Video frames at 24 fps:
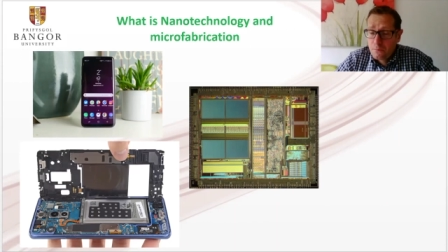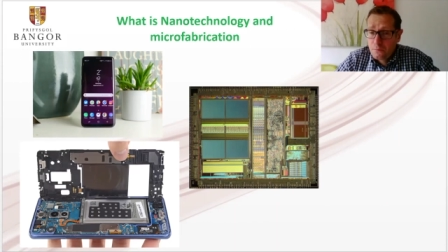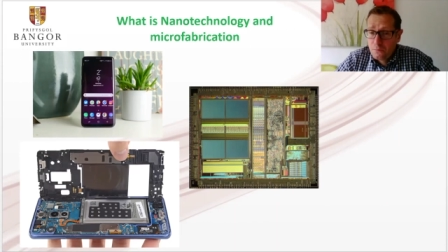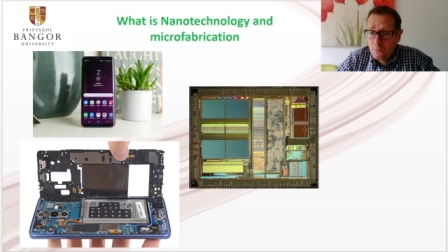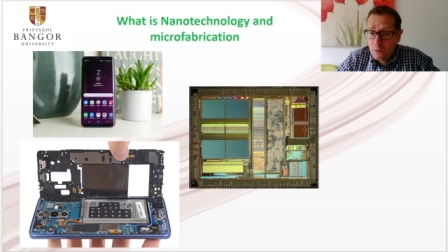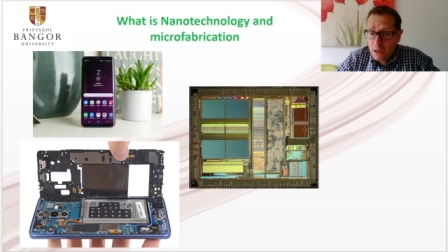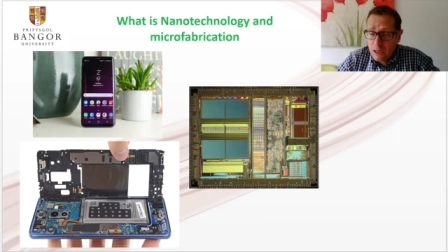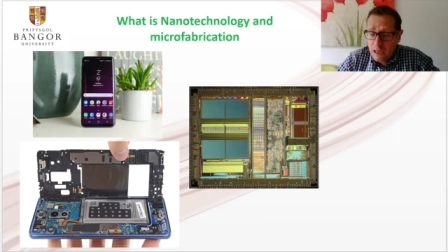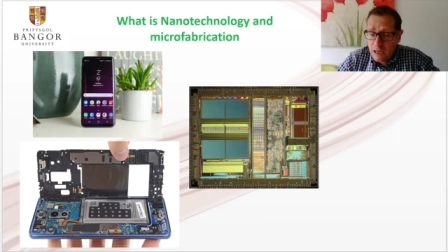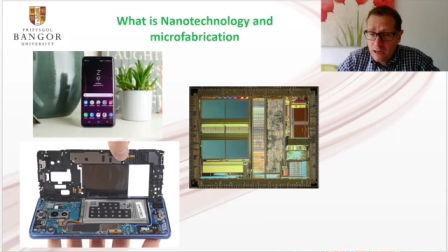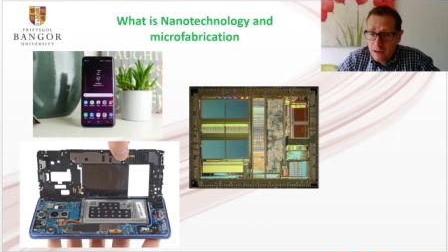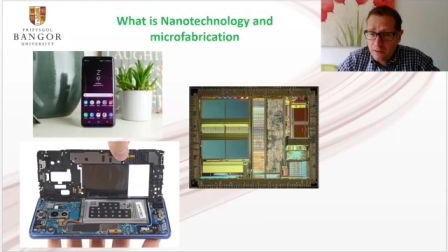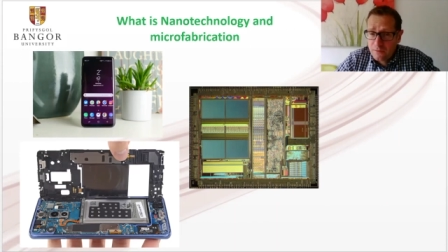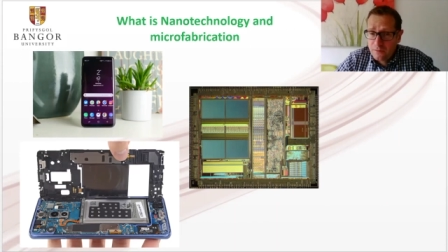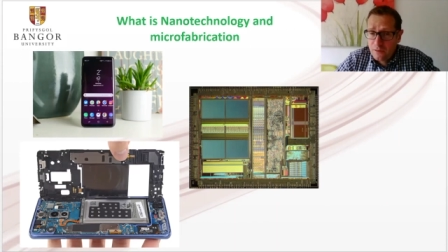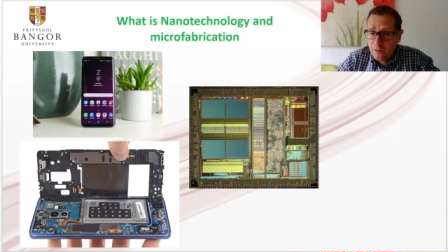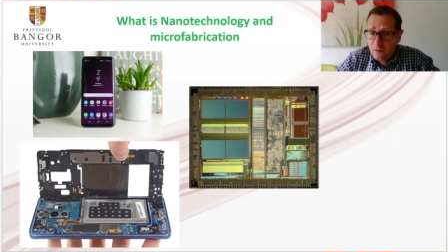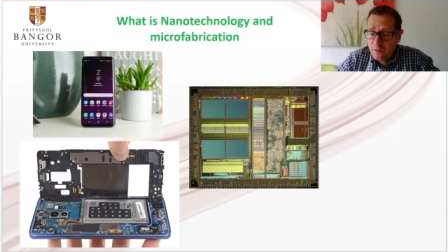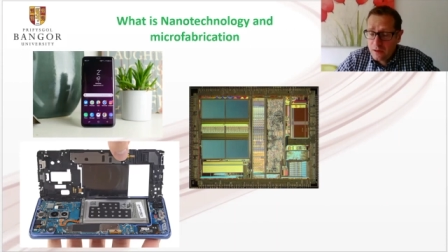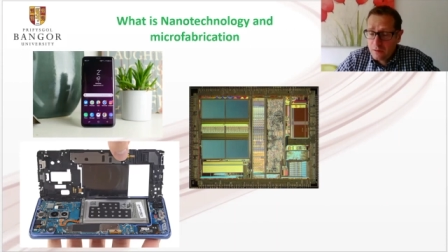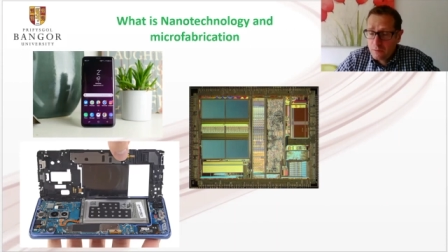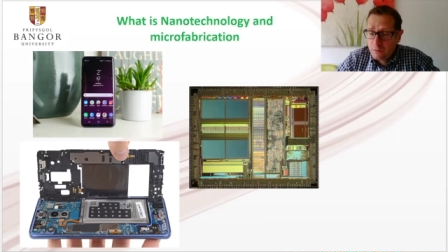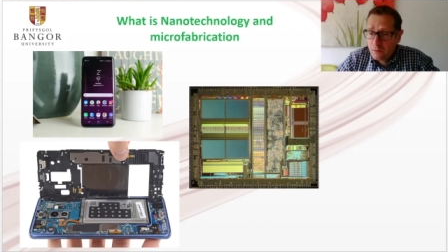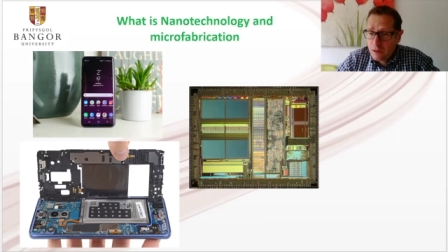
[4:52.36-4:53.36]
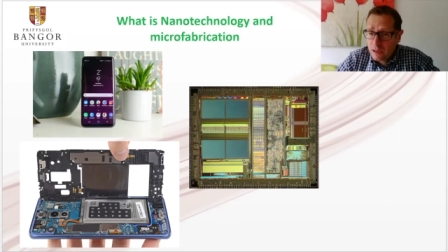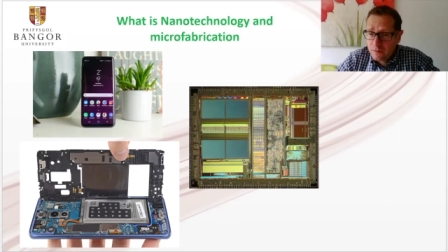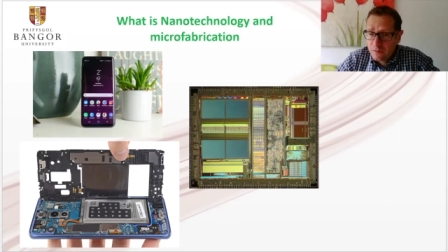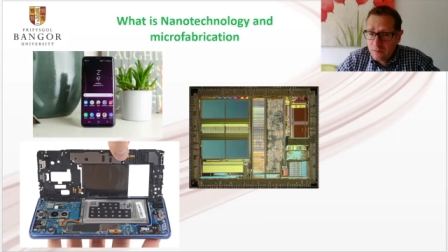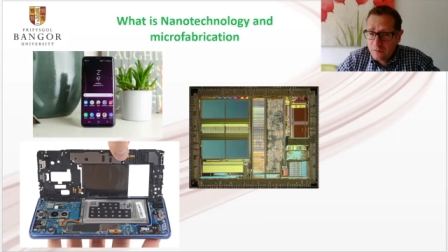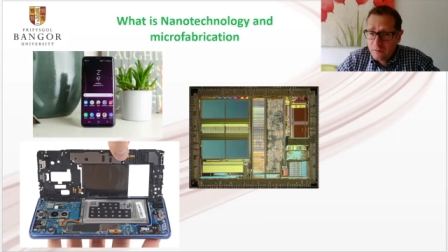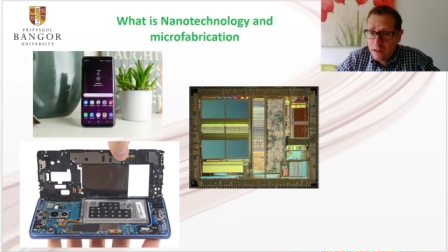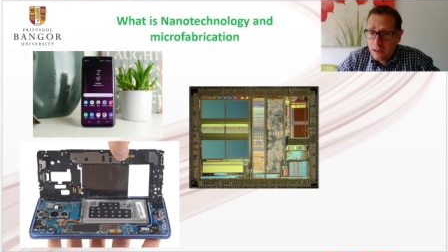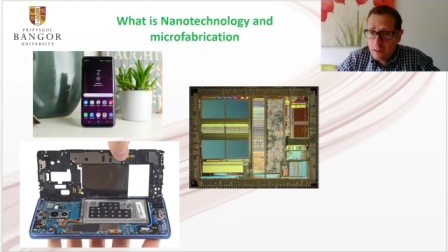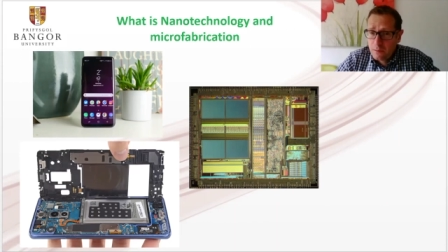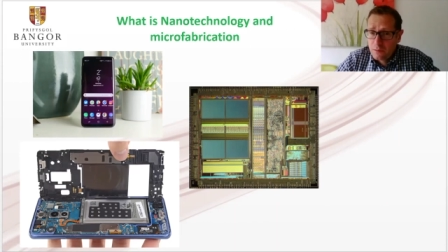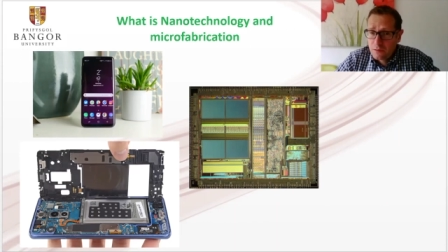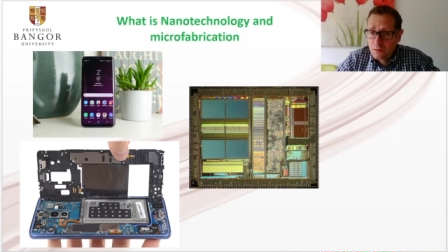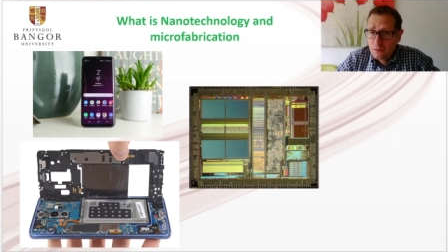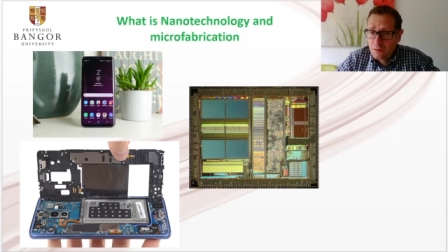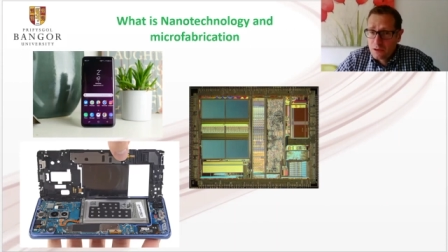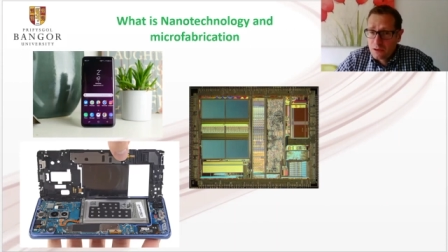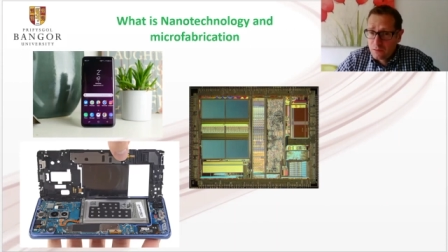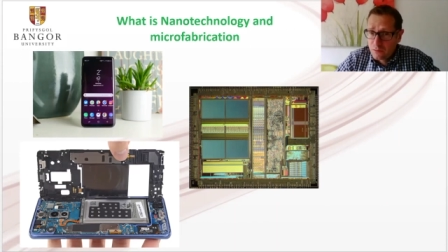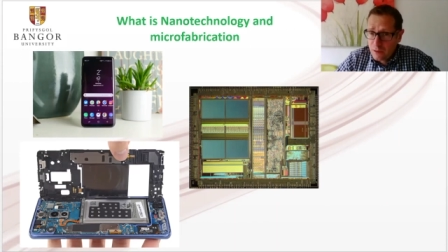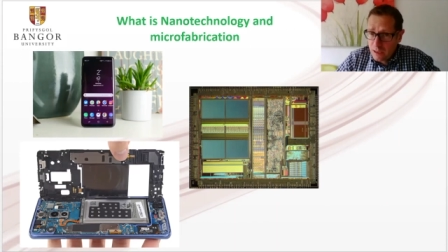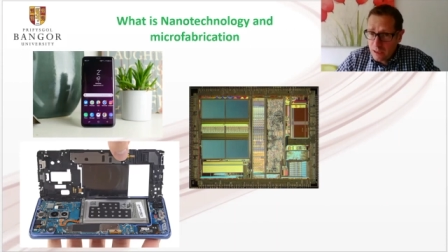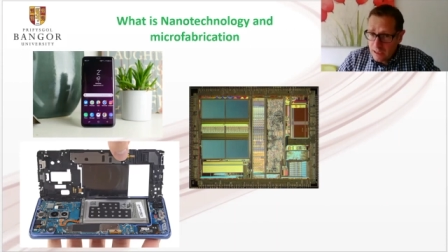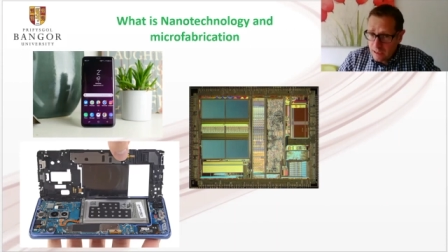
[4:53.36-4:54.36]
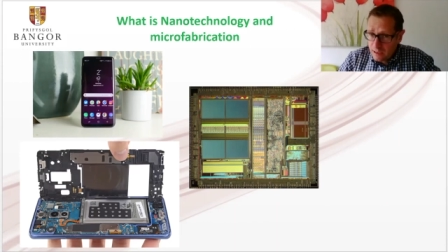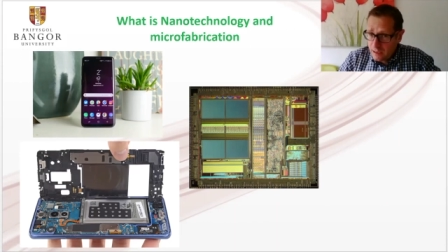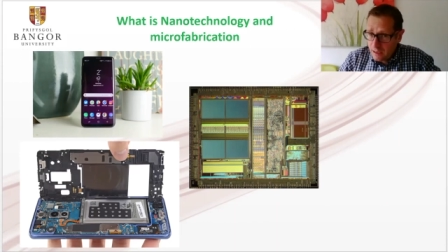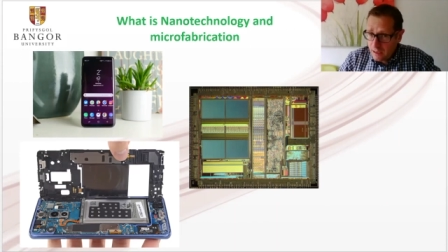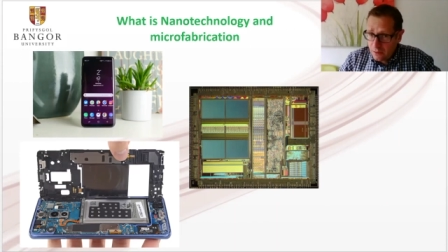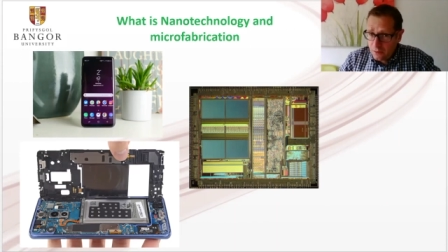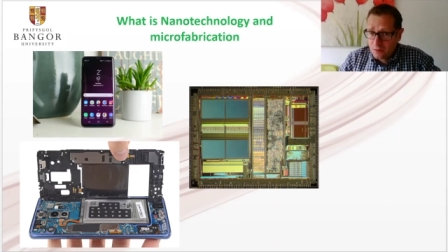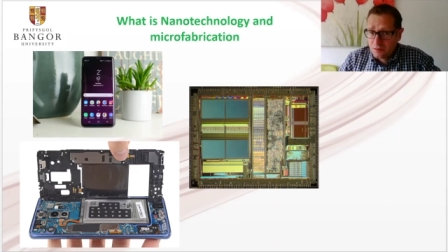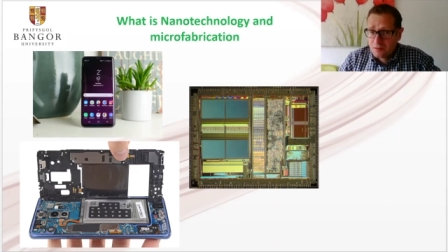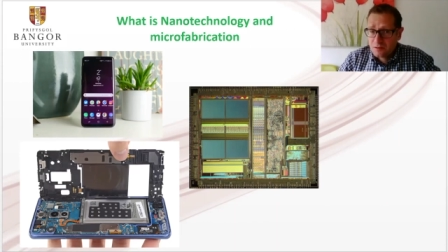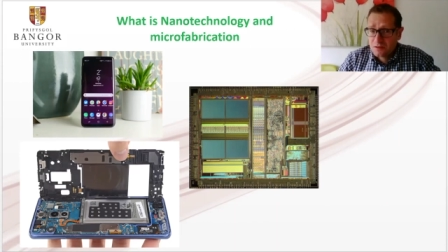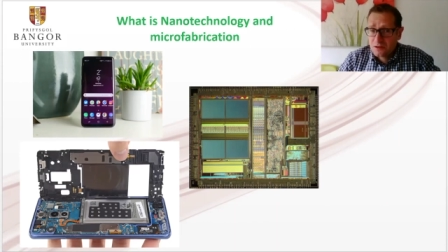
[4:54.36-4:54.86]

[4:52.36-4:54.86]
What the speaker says: we have within wafer fabs, which really allow us